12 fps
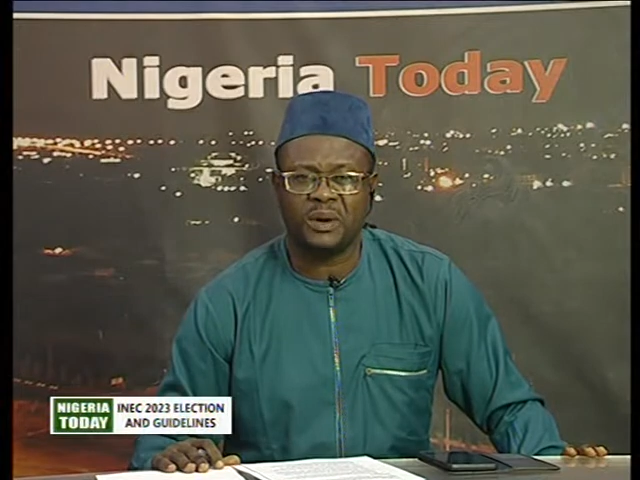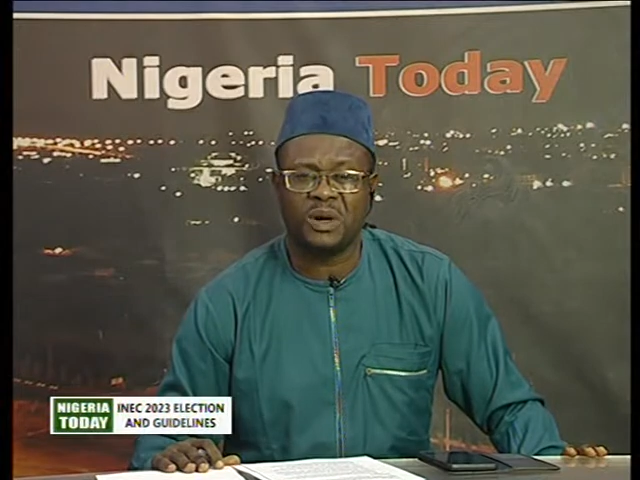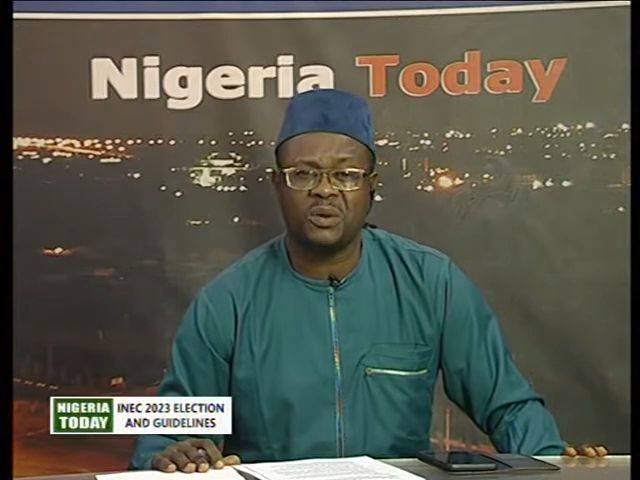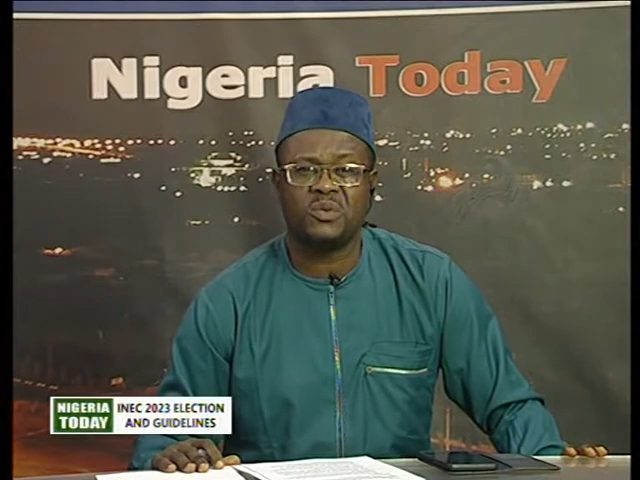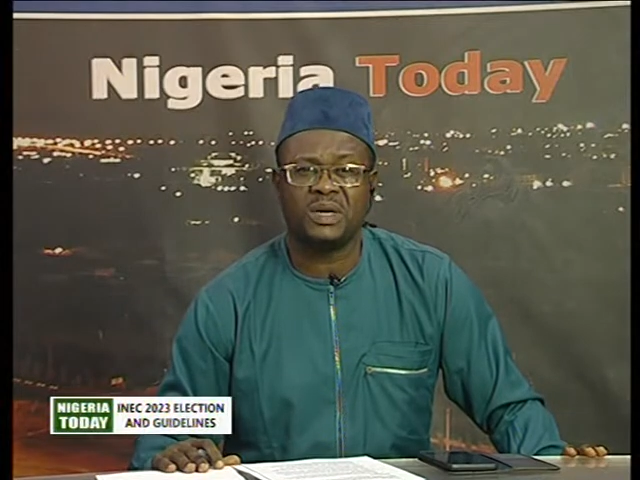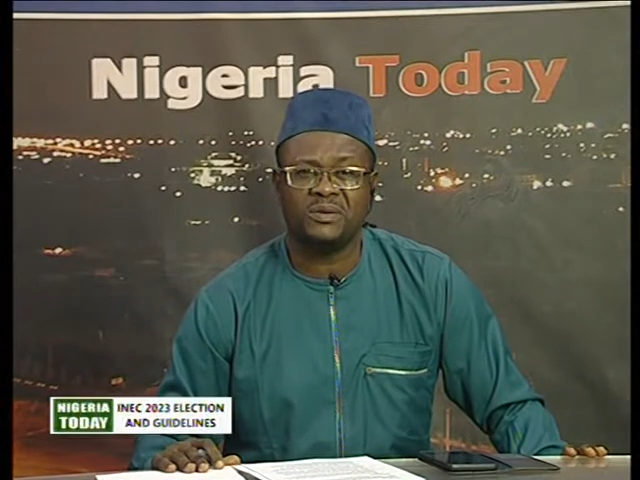
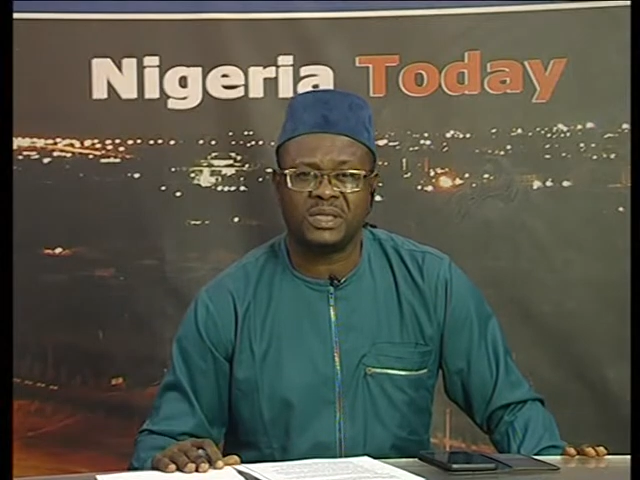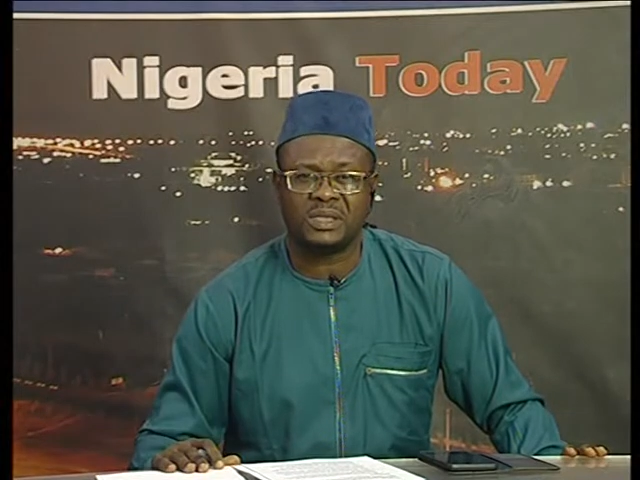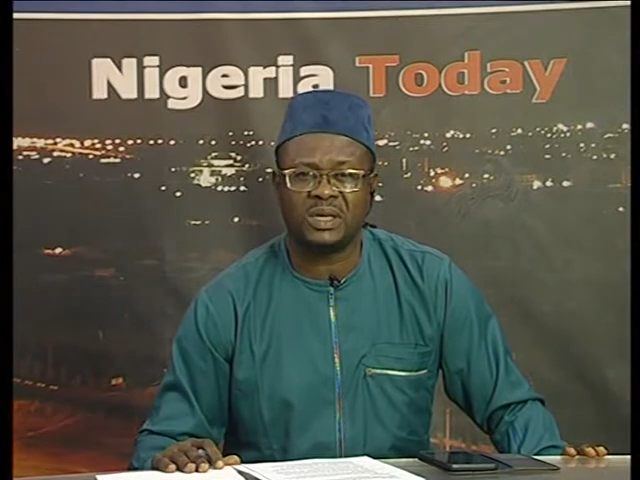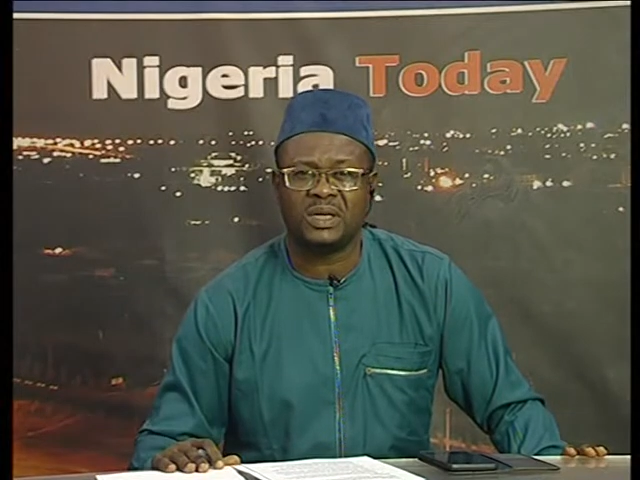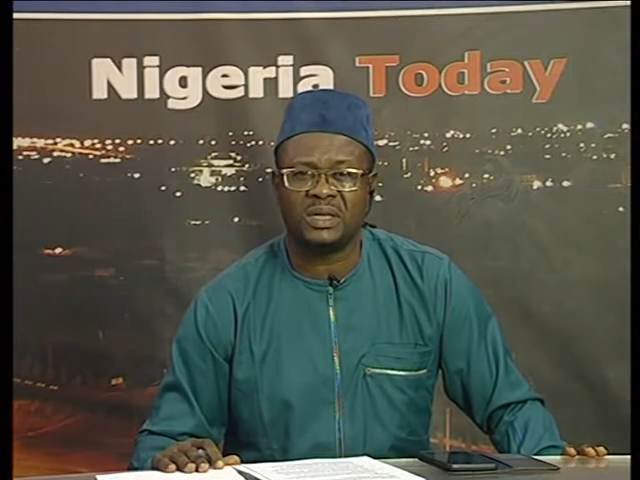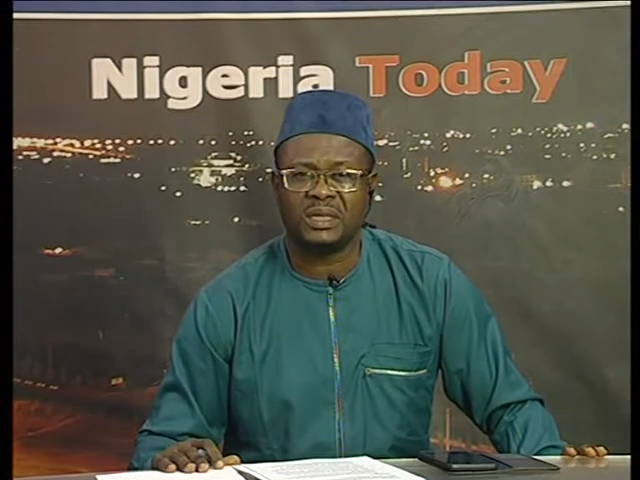When we
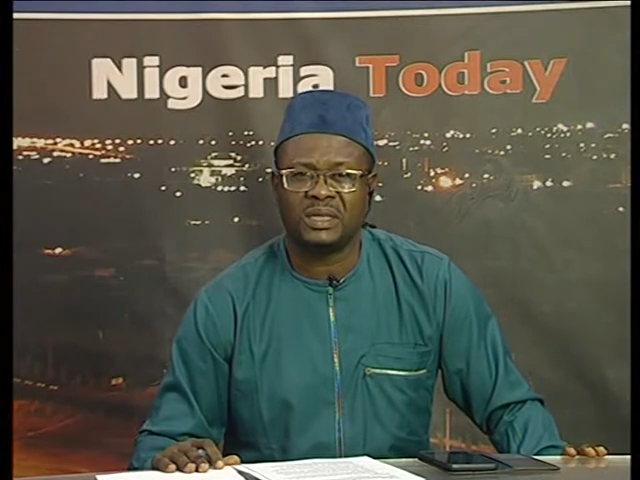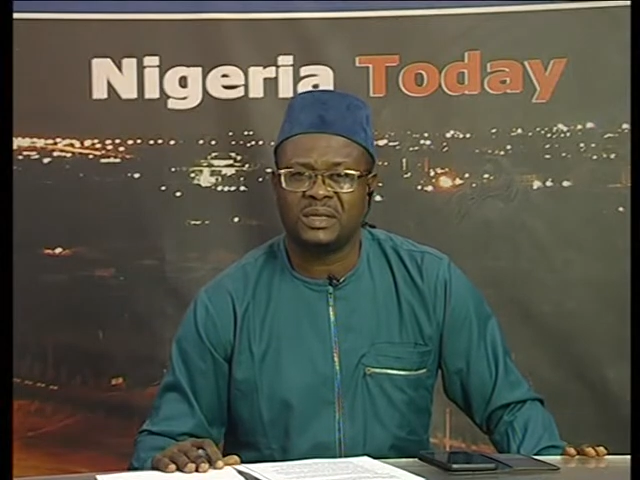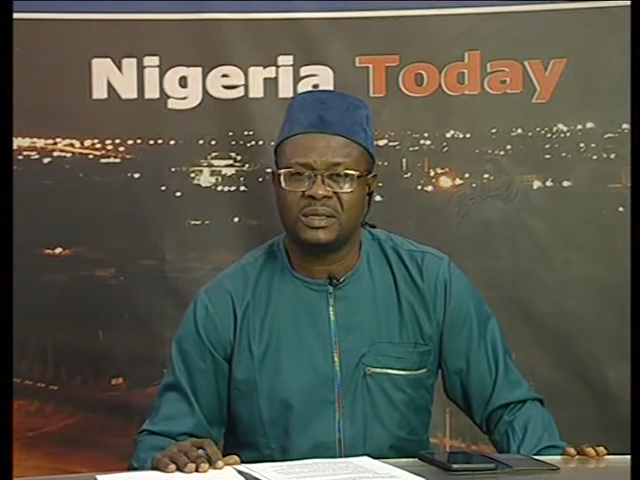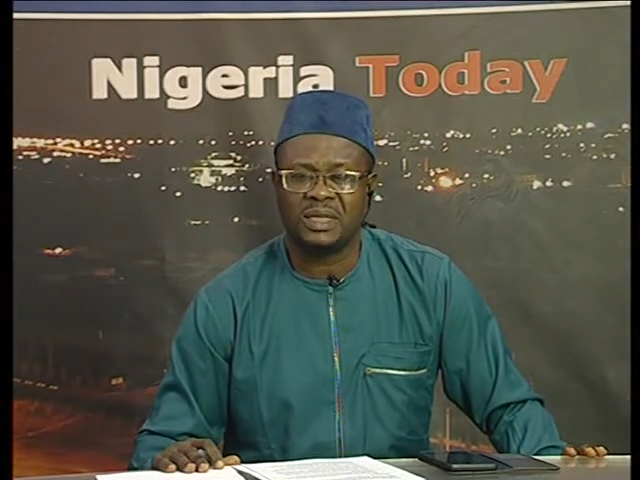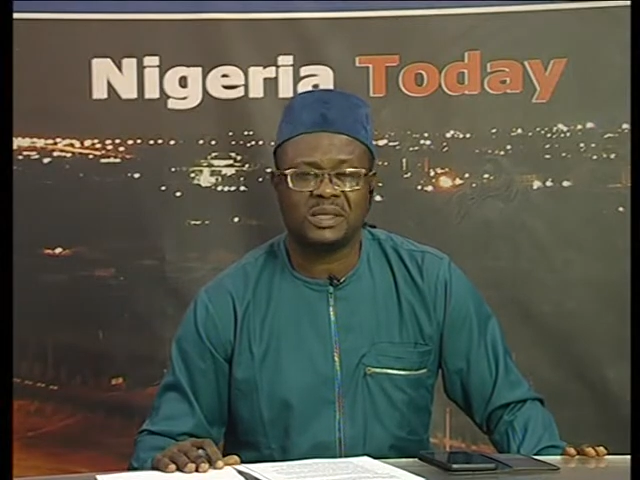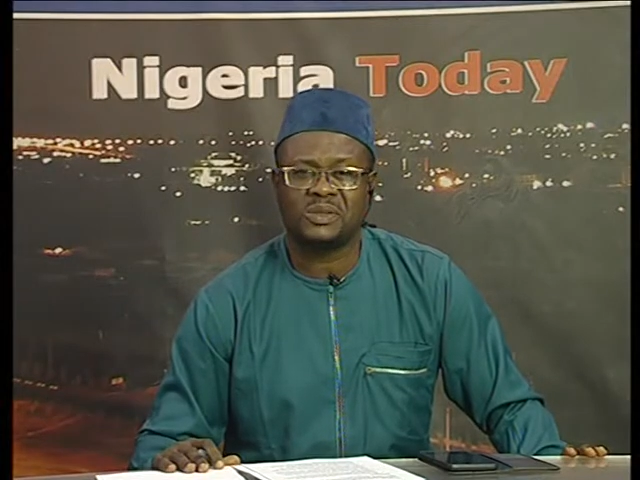return,
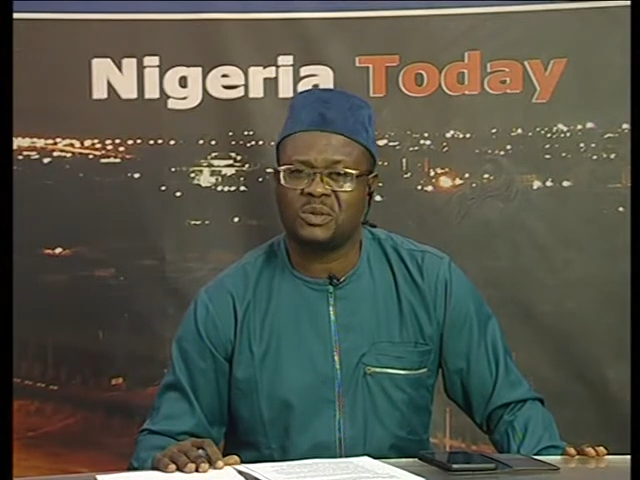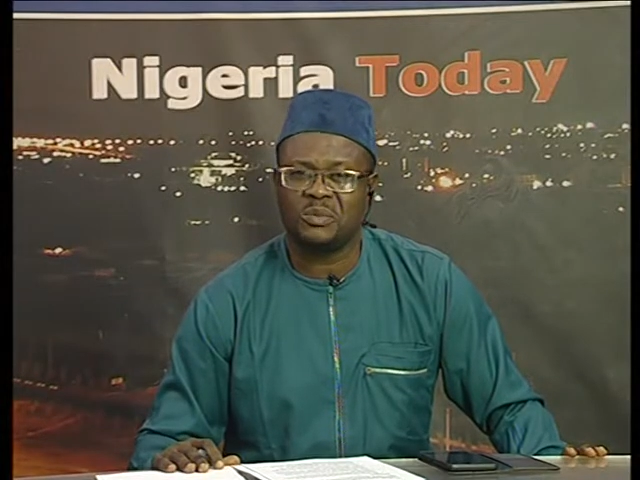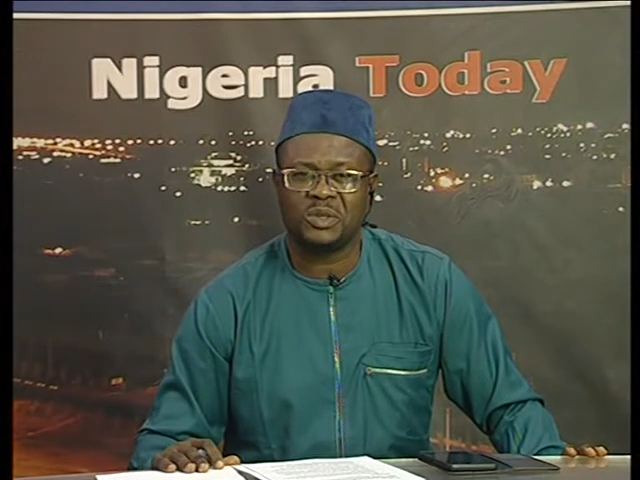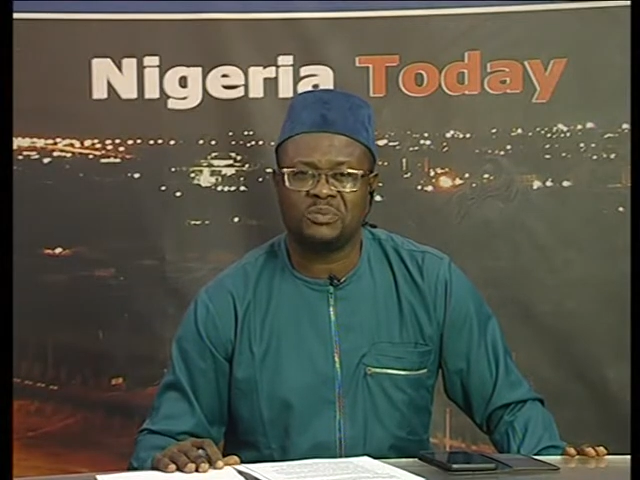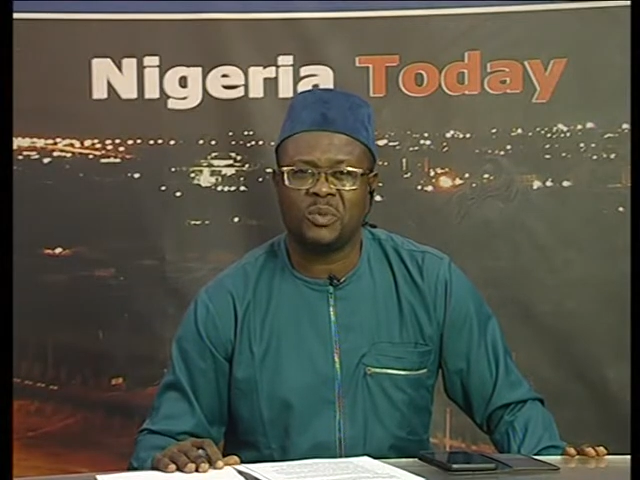there's so much